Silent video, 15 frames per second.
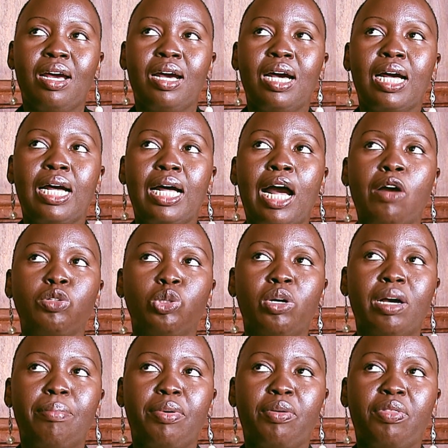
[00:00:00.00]
I'll talk
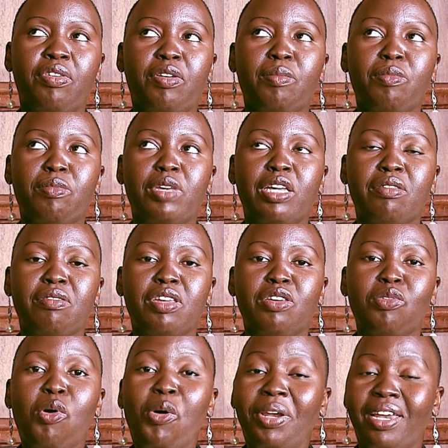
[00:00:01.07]
about them
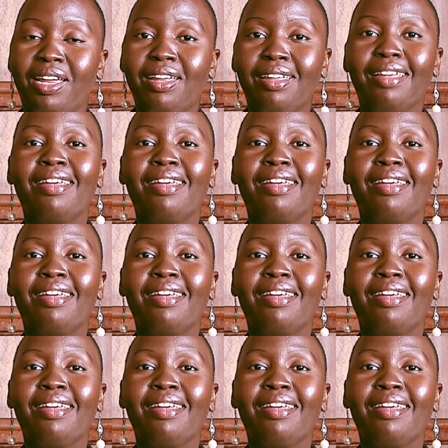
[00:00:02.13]
in order.